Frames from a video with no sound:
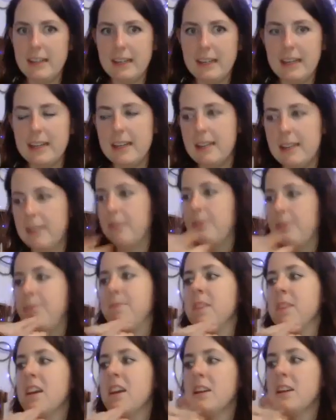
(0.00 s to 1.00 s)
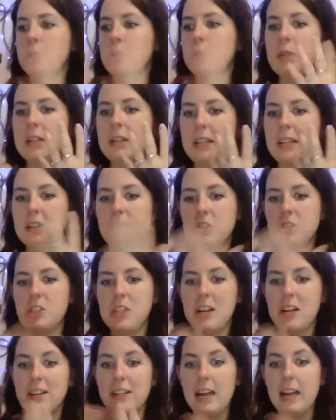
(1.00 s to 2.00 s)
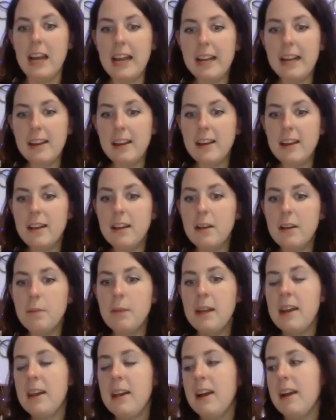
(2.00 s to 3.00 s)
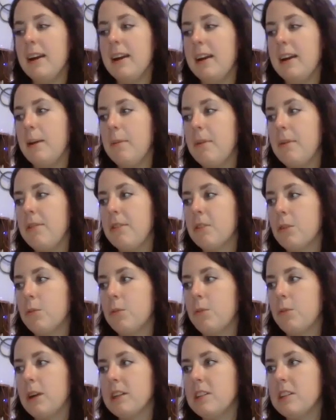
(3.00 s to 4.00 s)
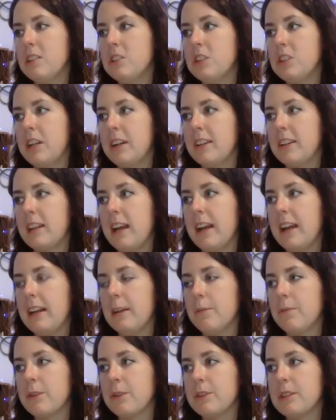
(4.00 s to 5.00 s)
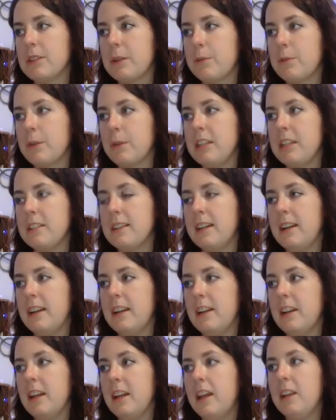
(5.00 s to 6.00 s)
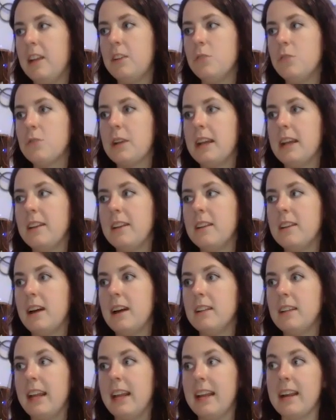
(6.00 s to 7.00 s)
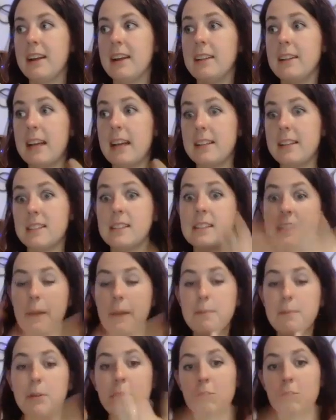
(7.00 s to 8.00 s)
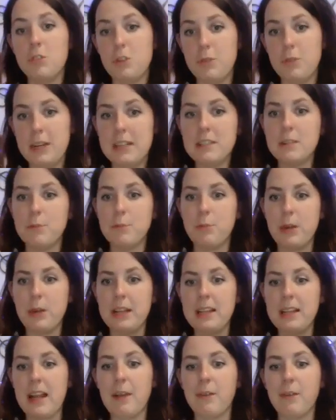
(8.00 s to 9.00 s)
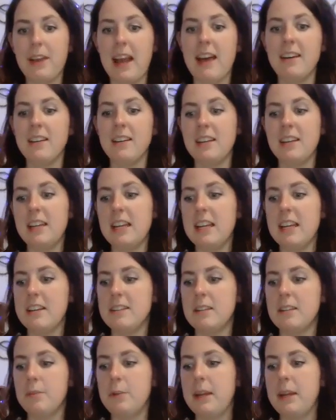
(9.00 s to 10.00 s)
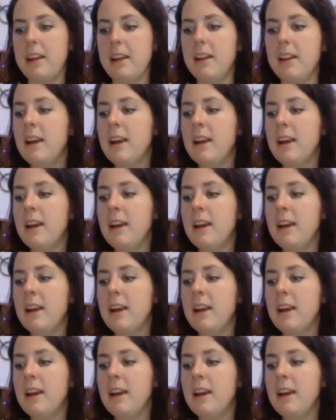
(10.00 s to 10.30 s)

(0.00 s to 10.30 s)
So you can either share the item. If you don't want to share the item for some reason, you can tell like a next step you're doing to bring that reality into being.